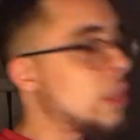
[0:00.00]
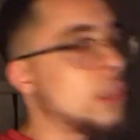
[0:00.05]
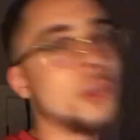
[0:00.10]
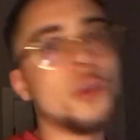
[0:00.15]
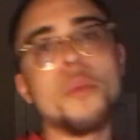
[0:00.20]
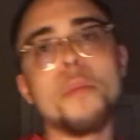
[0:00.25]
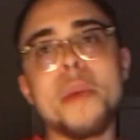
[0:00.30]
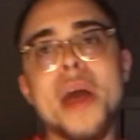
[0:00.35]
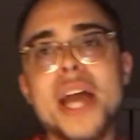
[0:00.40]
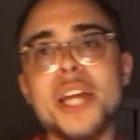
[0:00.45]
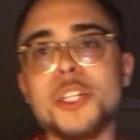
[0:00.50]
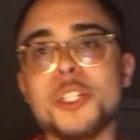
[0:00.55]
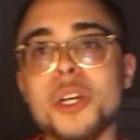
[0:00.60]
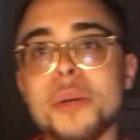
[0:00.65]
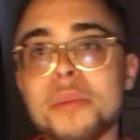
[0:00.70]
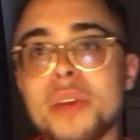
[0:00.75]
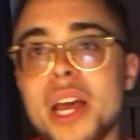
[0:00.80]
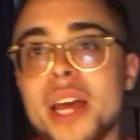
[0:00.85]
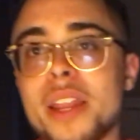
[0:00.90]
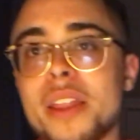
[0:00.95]
little
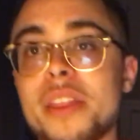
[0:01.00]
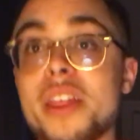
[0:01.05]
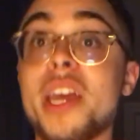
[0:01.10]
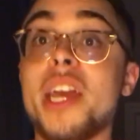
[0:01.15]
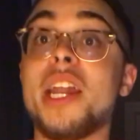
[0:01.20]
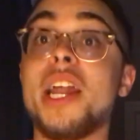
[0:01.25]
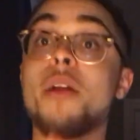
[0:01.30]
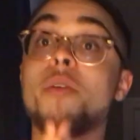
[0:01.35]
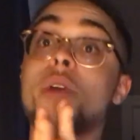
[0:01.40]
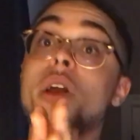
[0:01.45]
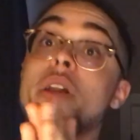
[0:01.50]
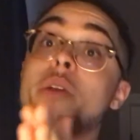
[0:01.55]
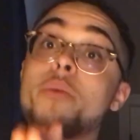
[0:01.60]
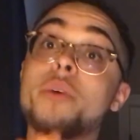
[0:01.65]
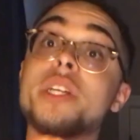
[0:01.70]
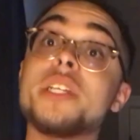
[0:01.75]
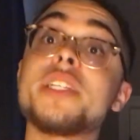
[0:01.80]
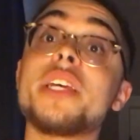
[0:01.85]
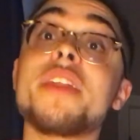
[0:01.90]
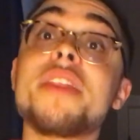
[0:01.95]
mashup kind of thing, and I
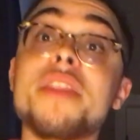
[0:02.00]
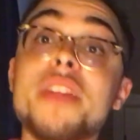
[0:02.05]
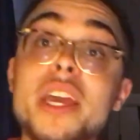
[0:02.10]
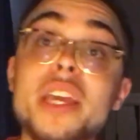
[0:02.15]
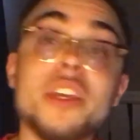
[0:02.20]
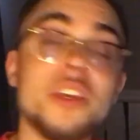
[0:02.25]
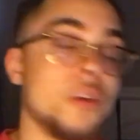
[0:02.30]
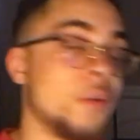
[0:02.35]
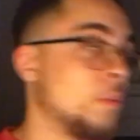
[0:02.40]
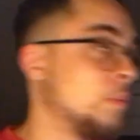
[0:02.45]
want to say thank